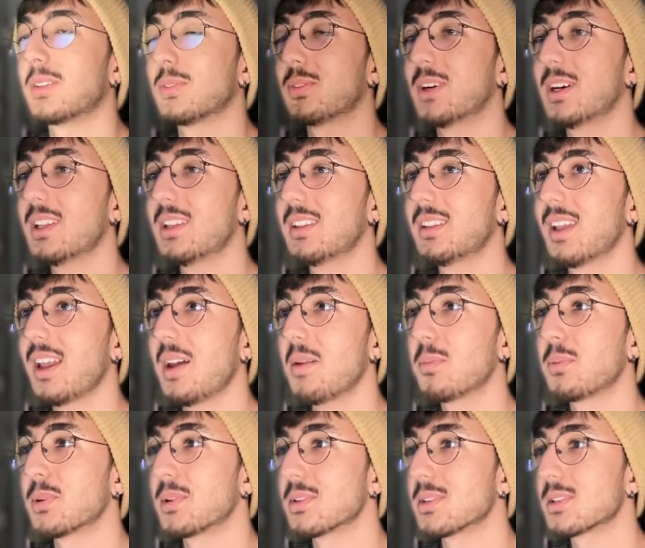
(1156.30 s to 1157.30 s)
what
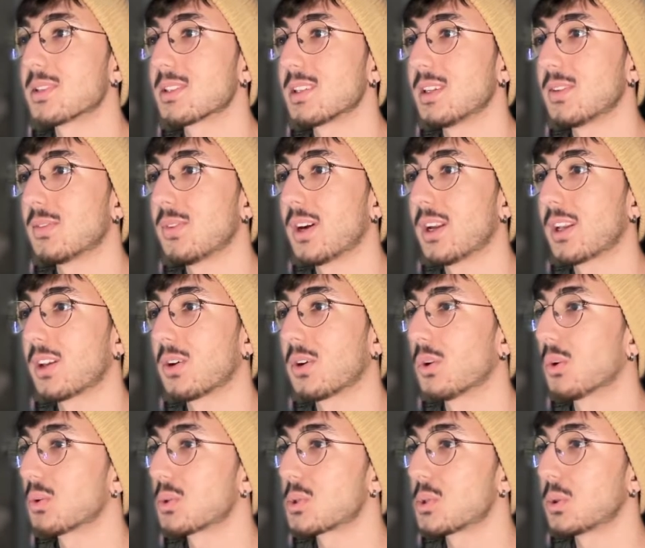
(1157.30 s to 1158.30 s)
happens if I
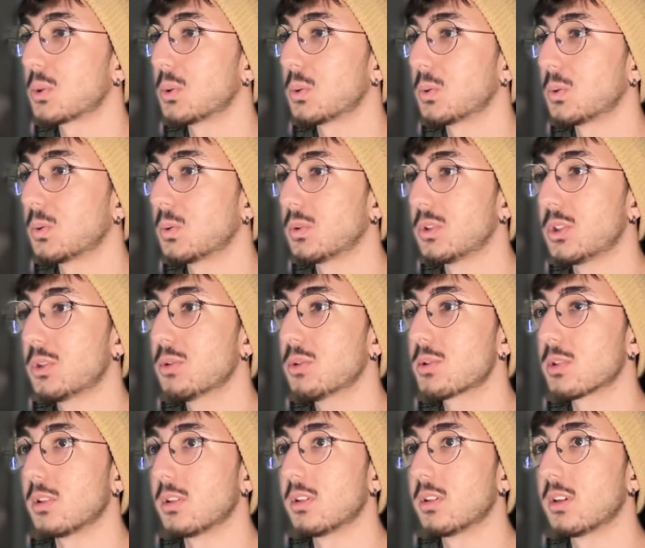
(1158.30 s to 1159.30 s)
go to
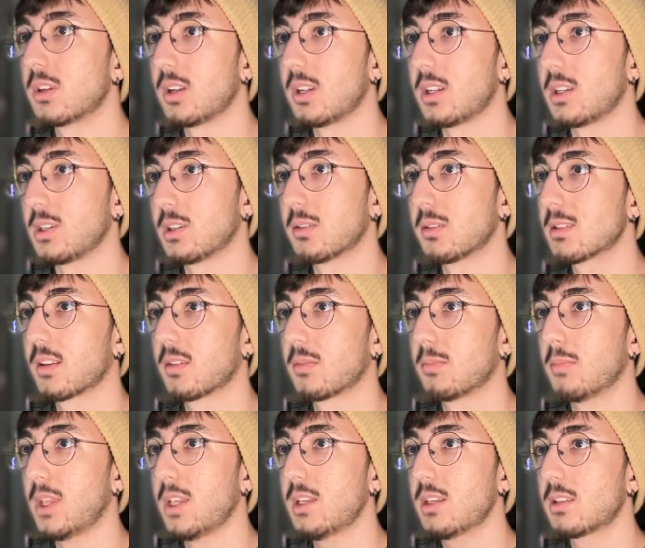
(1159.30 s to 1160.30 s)
user and
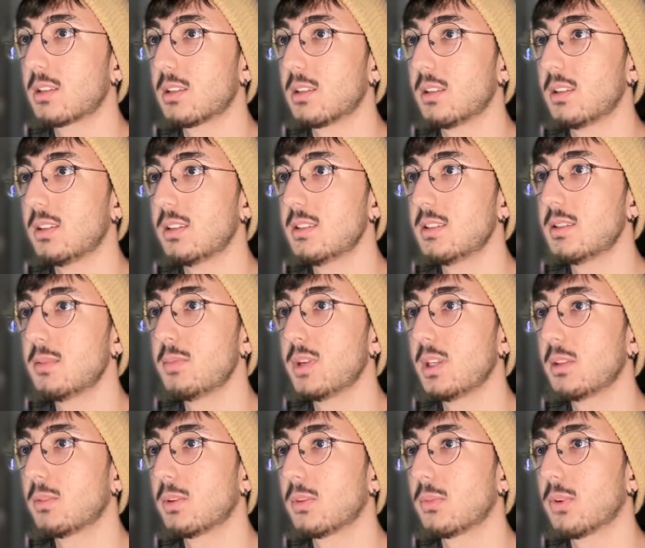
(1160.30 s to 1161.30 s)
make
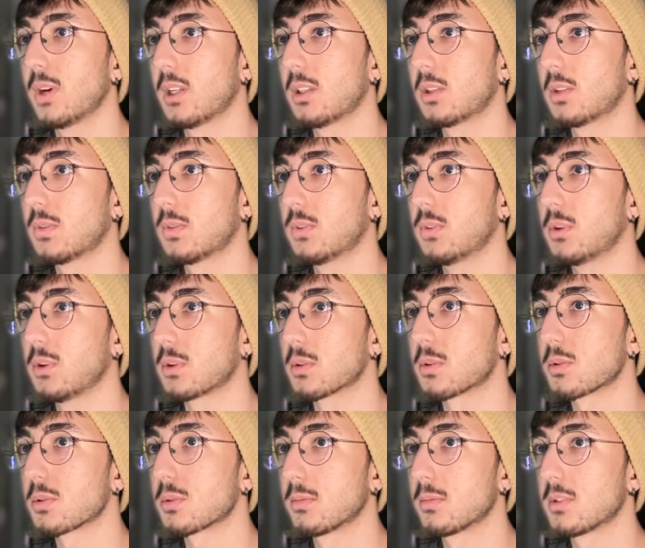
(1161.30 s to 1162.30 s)
is-email verified to
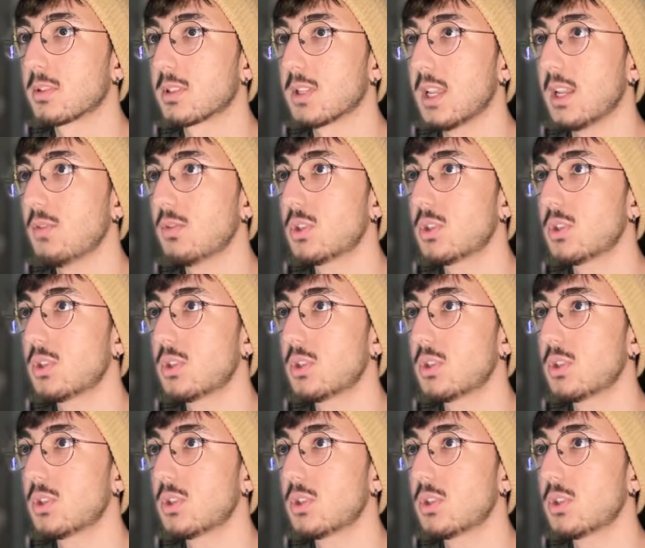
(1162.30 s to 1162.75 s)
false? Save